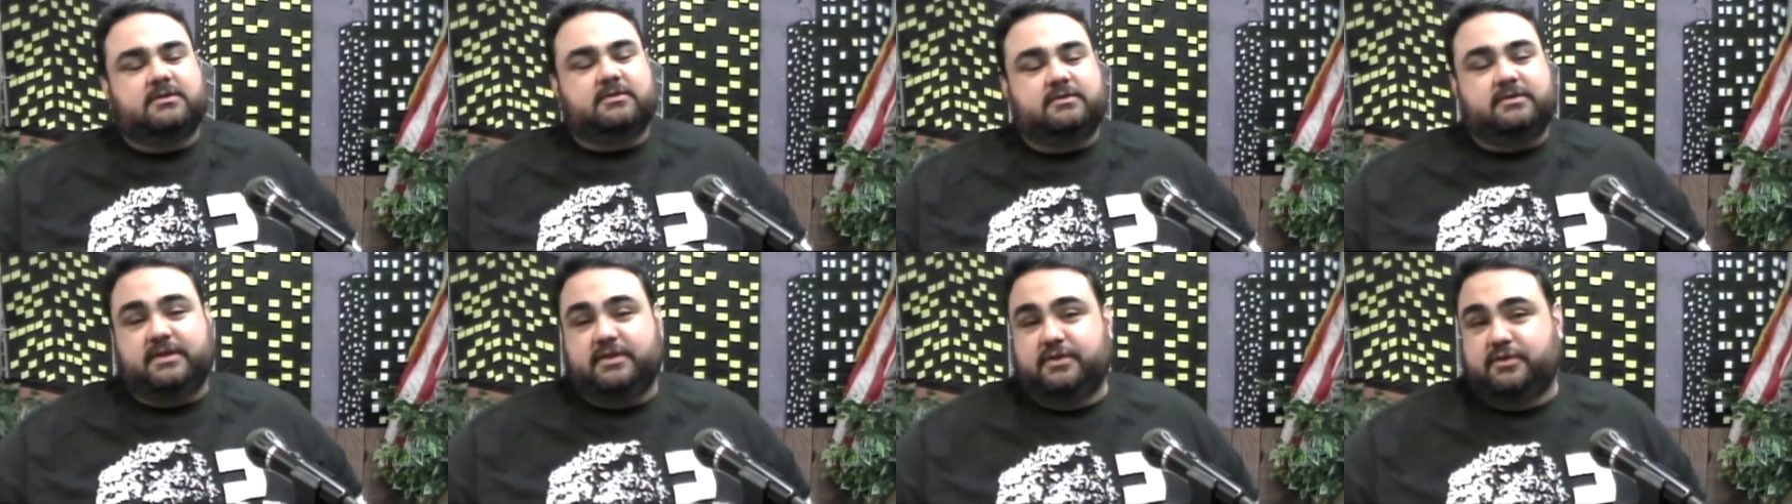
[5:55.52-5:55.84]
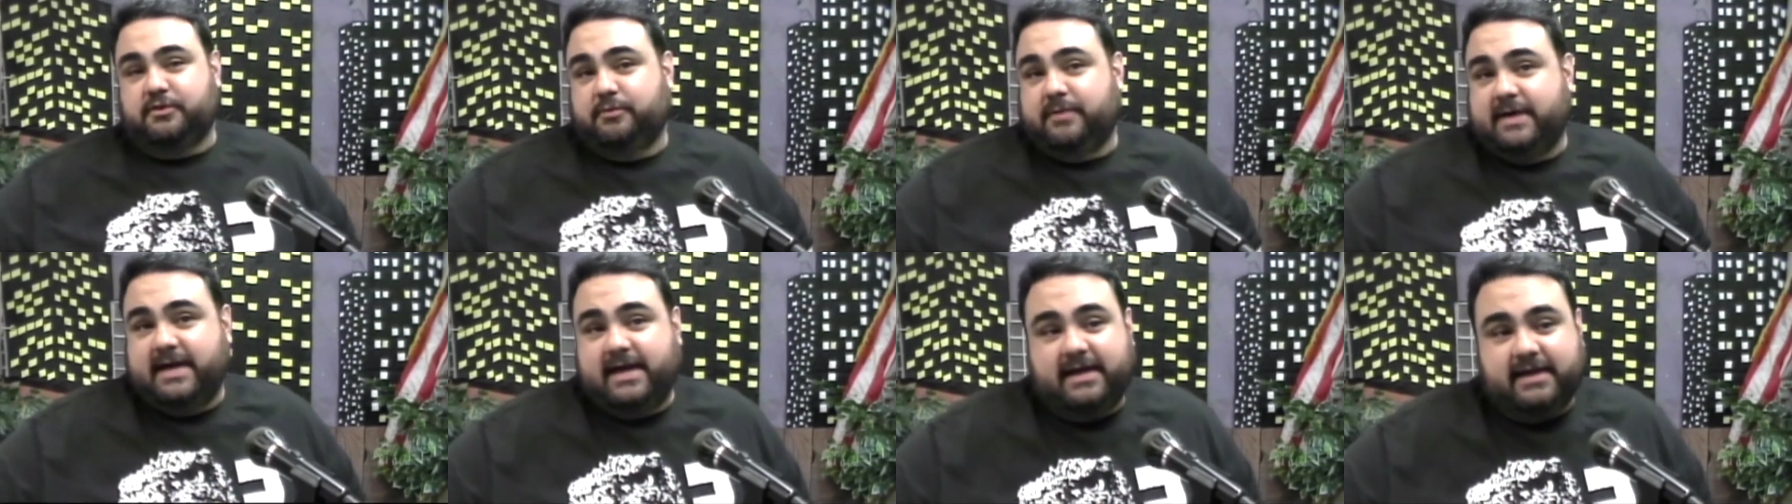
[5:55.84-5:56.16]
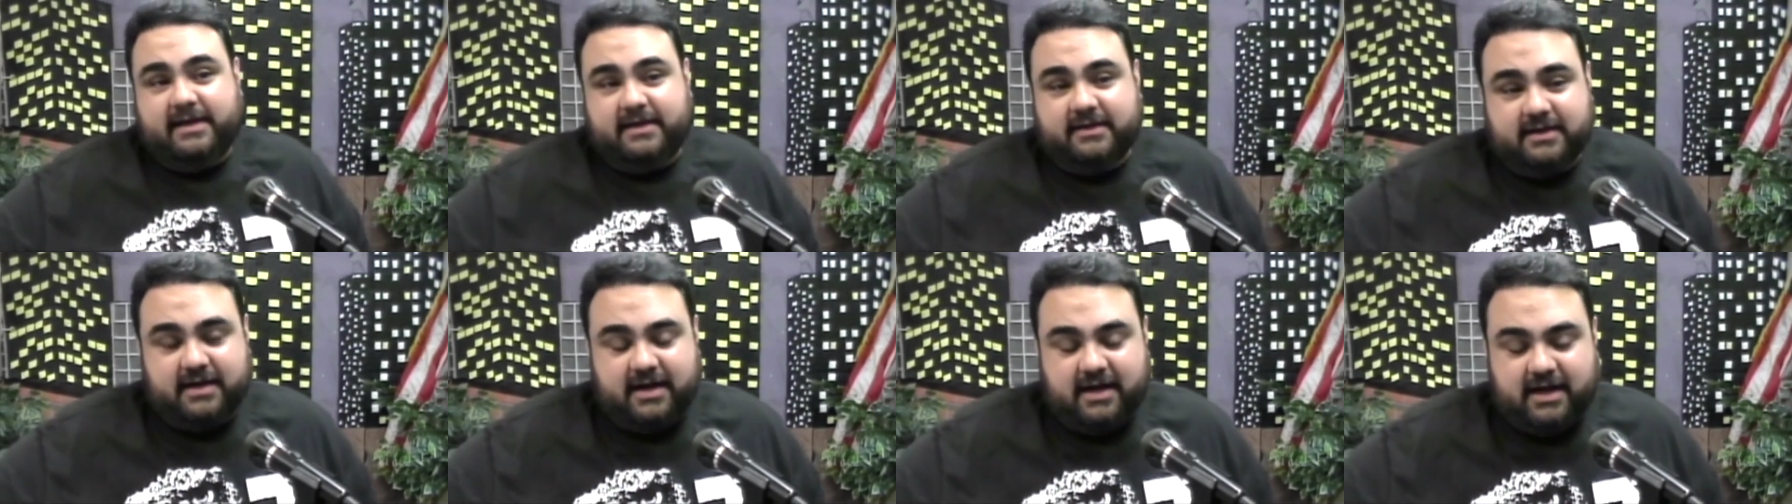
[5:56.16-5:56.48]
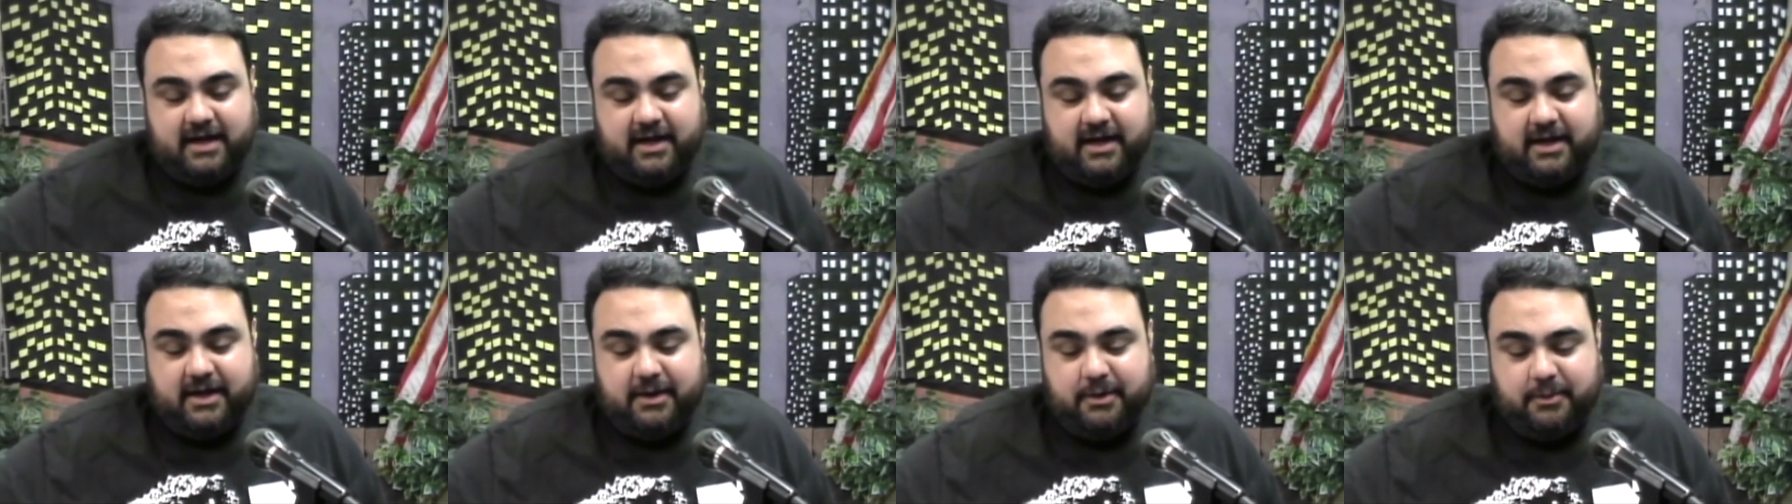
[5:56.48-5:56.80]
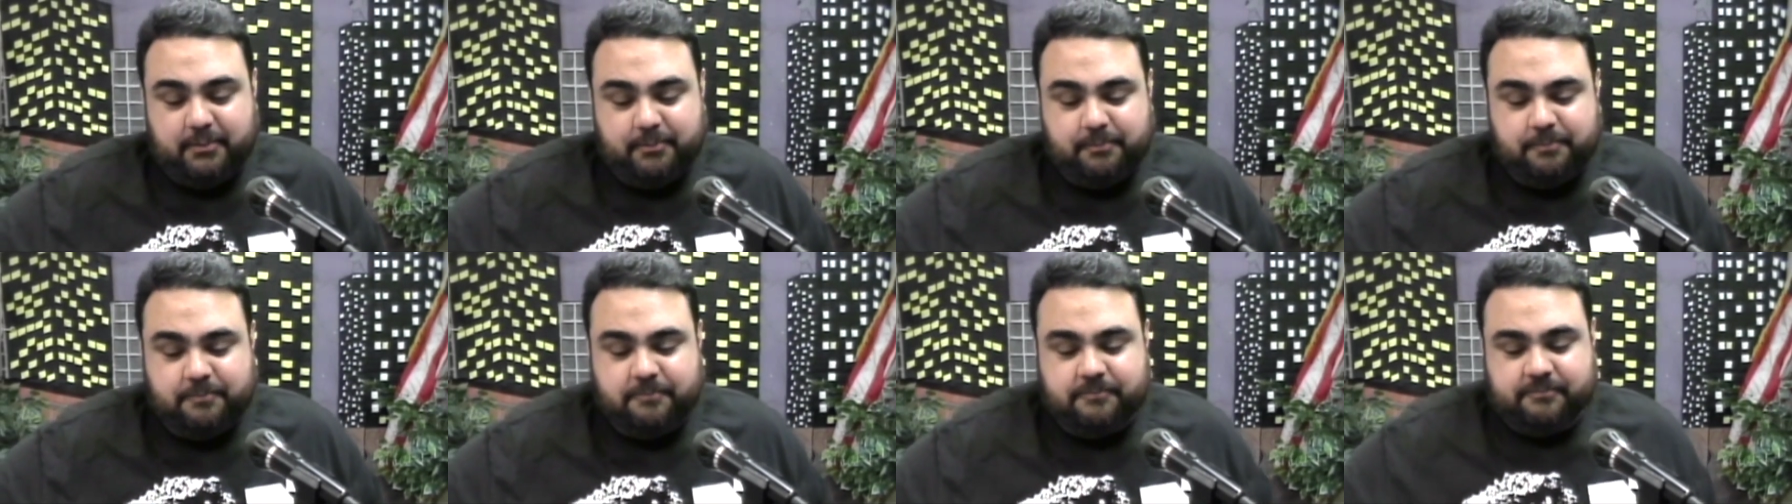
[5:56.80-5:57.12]
Either way,
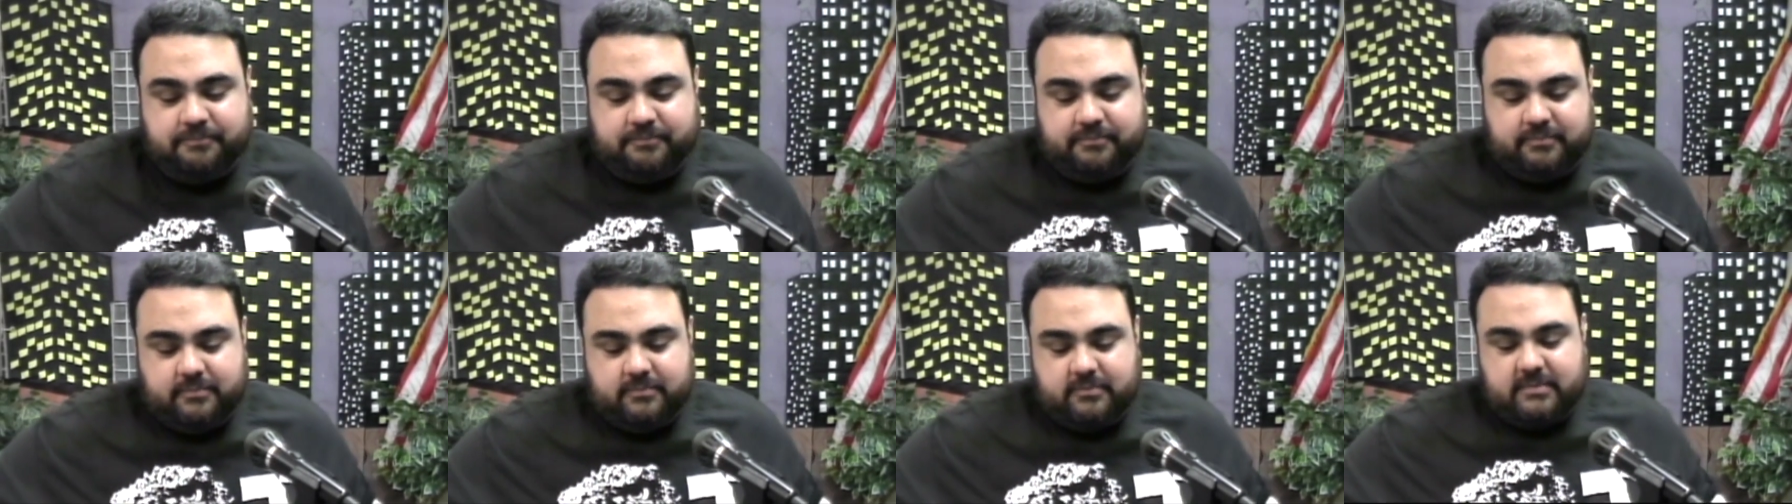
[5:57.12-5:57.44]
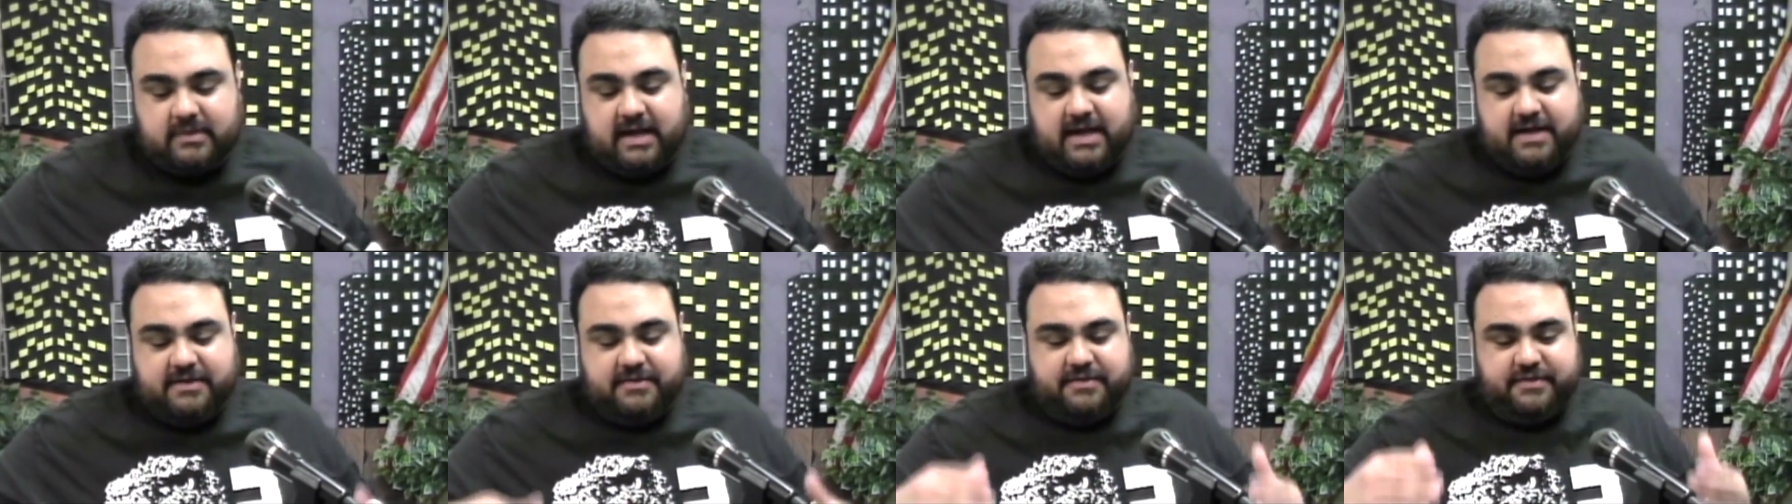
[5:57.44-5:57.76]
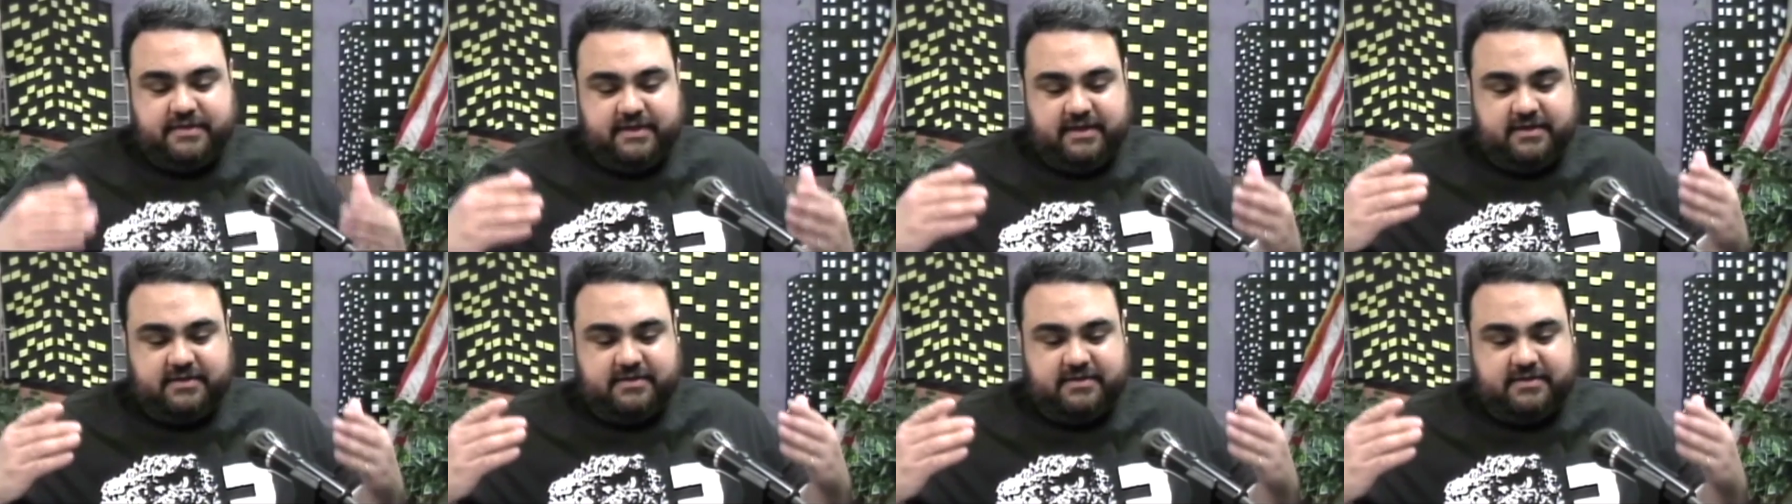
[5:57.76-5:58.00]
I think